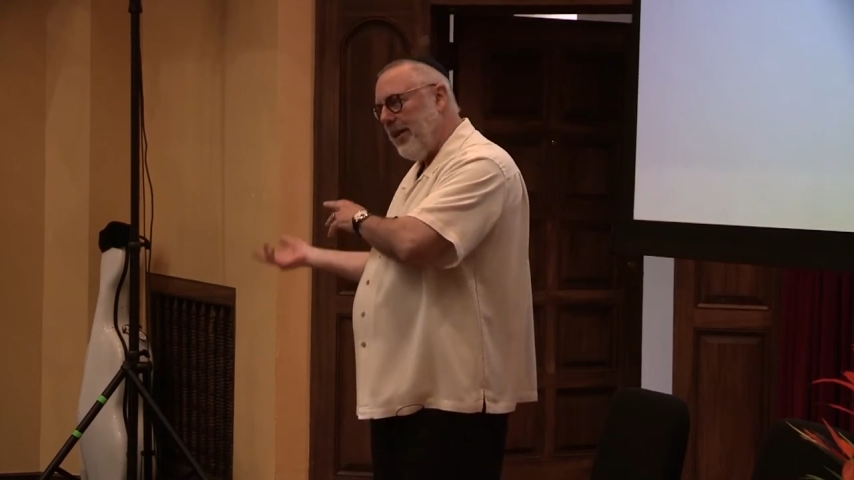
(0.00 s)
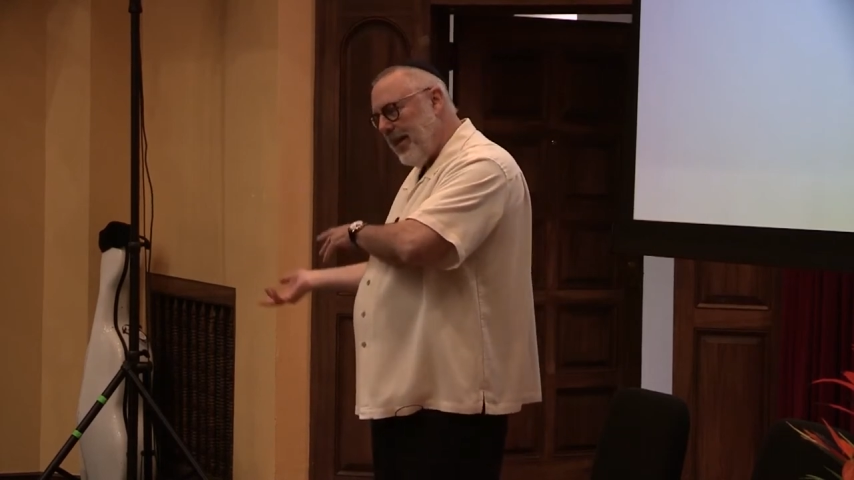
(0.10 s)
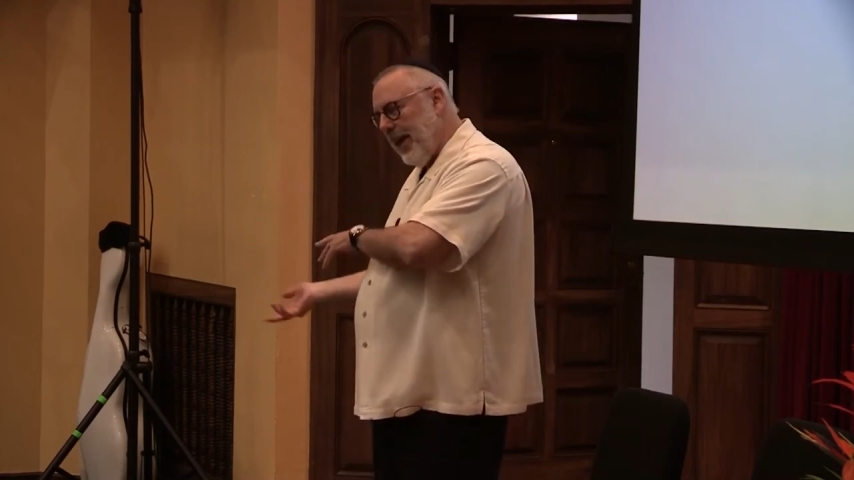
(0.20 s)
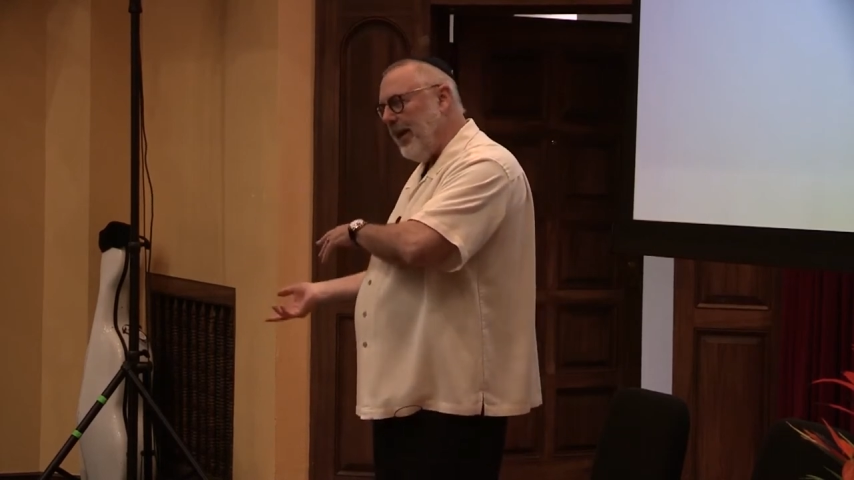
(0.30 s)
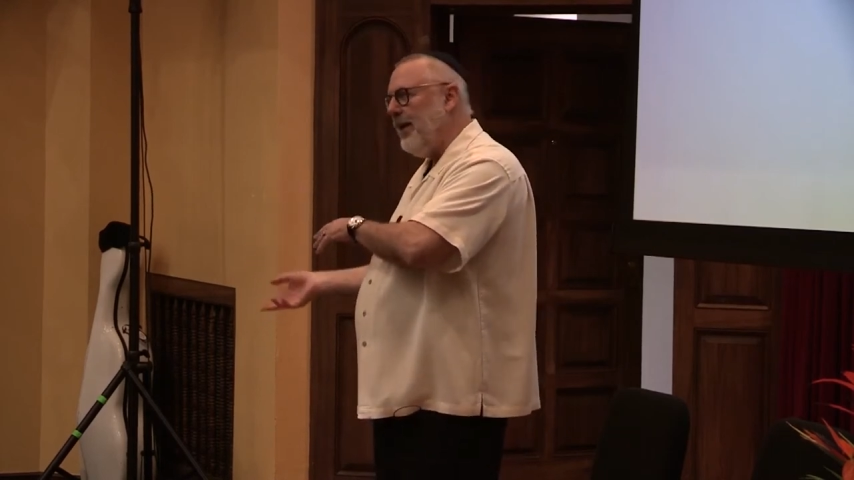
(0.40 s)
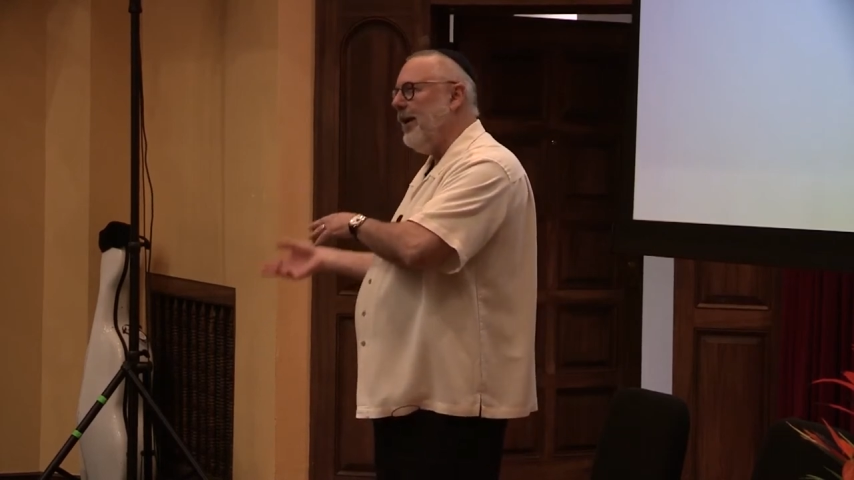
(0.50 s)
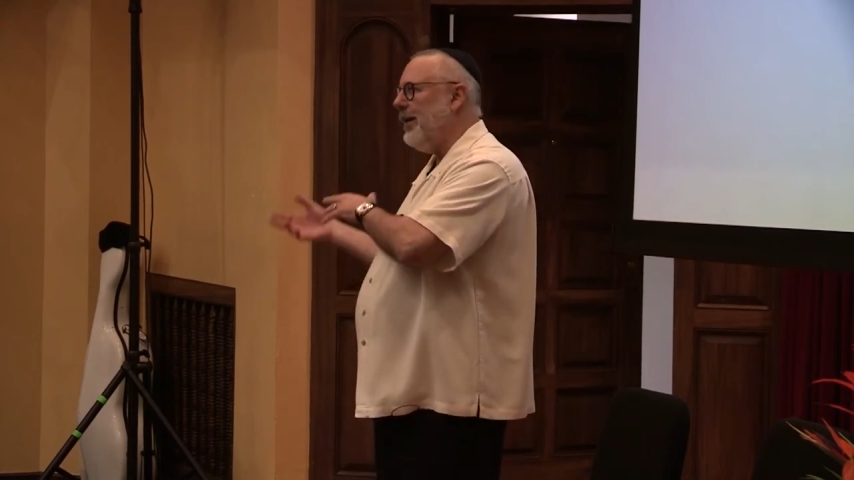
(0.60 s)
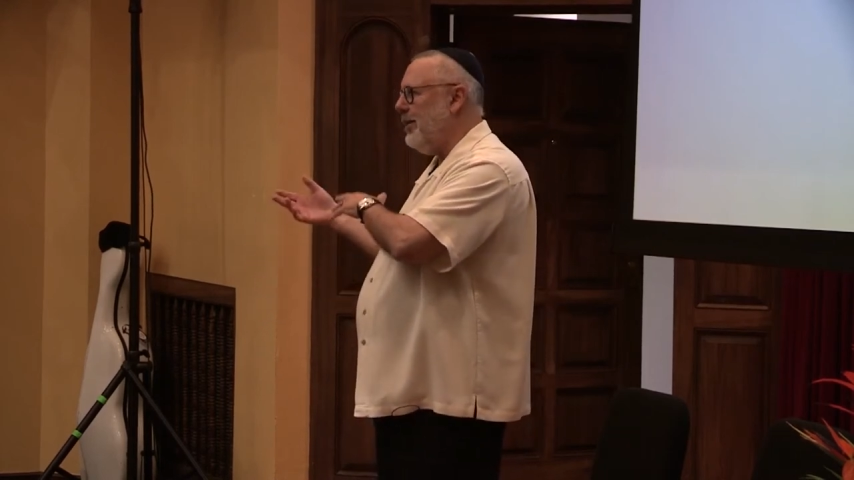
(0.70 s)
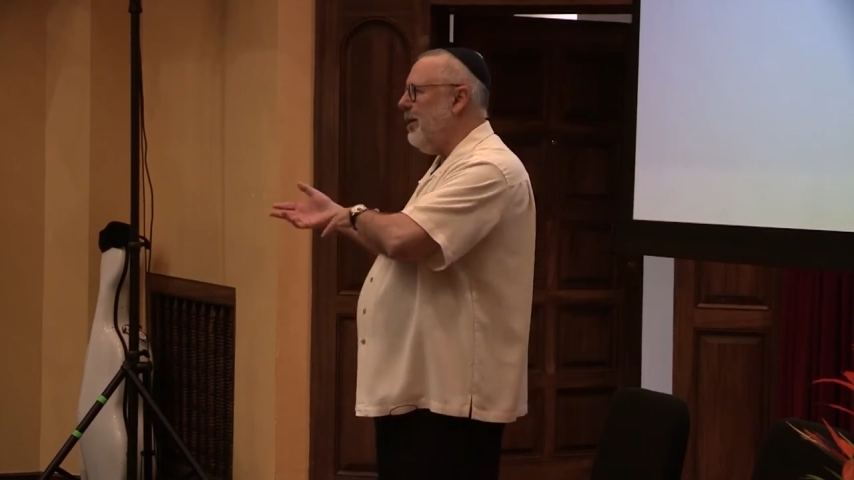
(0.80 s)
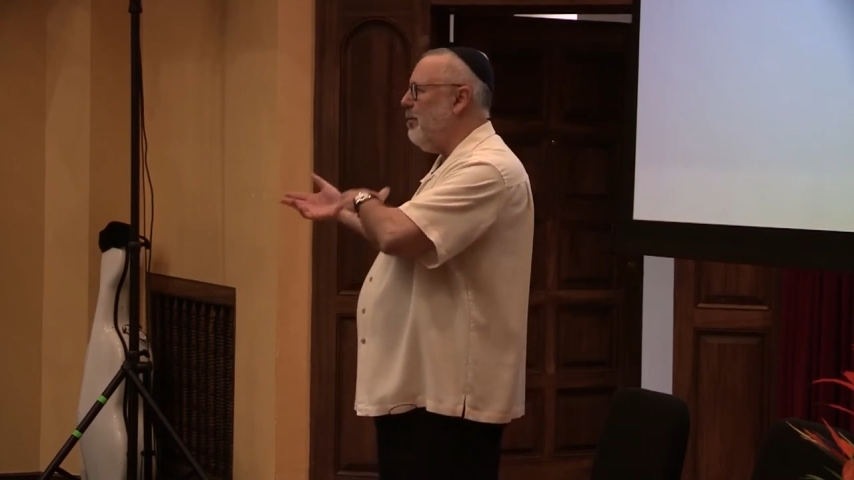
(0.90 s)
think
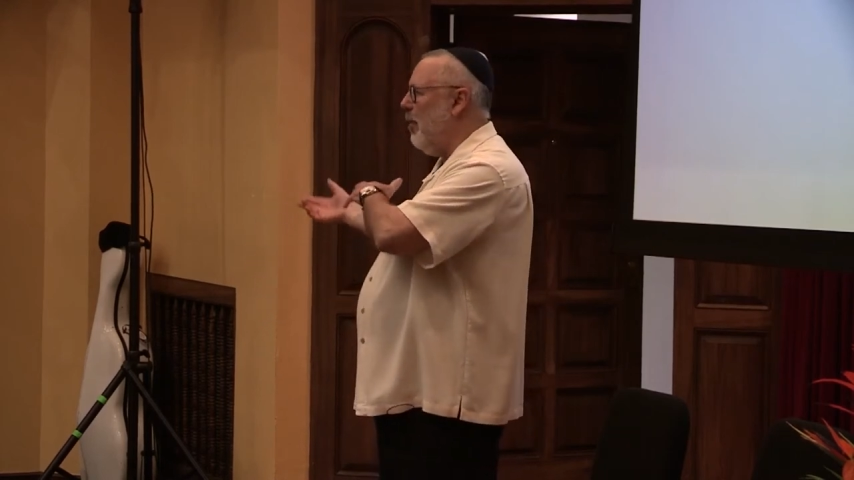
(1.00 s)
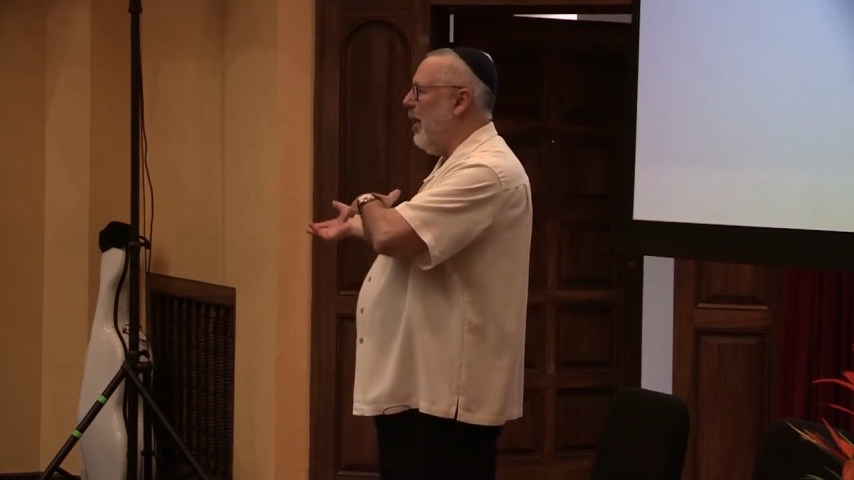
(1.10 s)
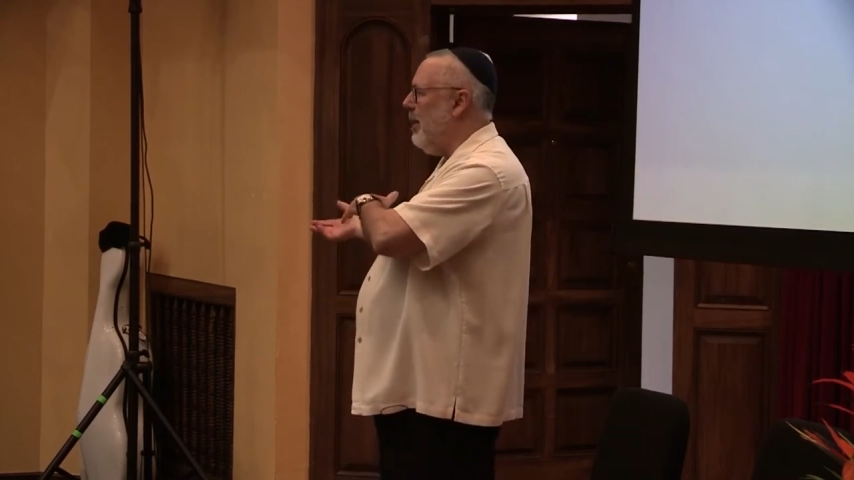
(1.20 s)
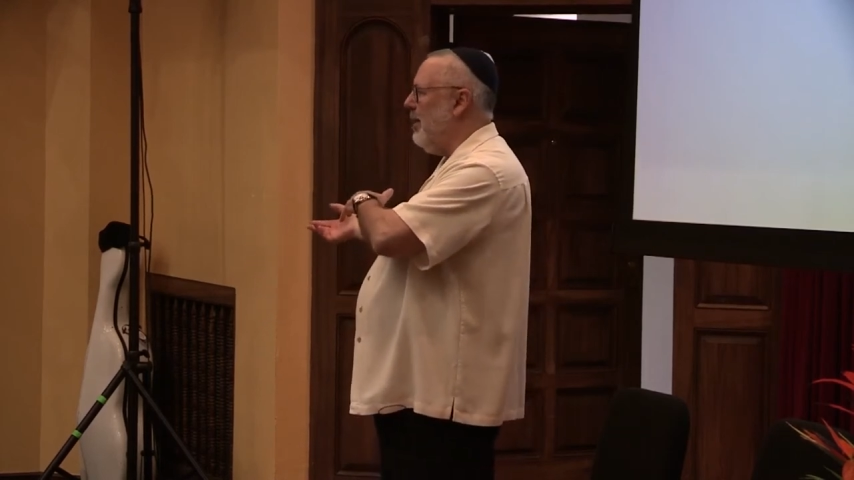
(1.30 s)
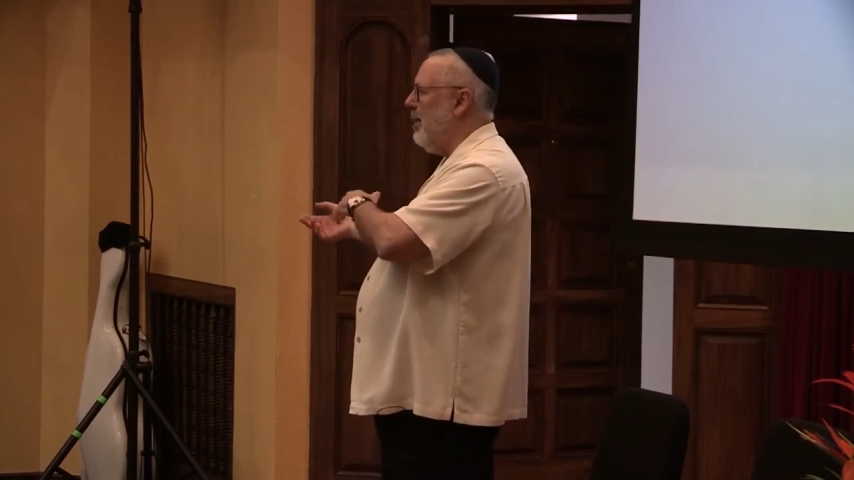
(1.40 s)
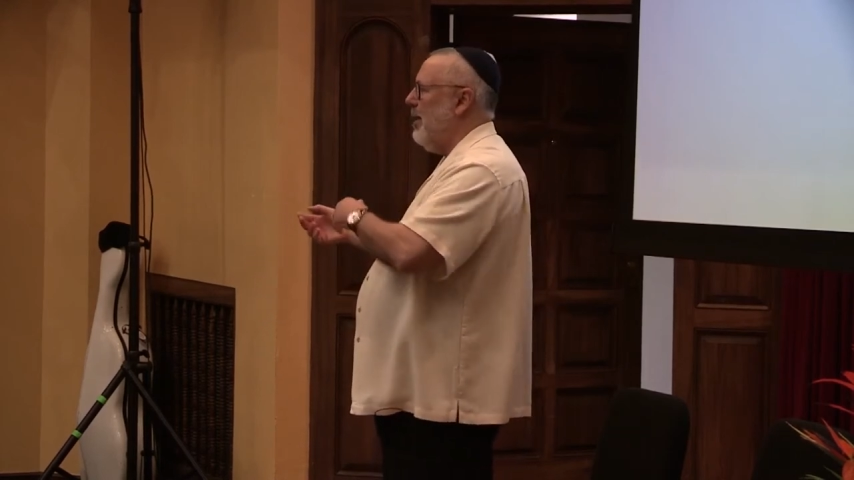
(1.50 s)
at some point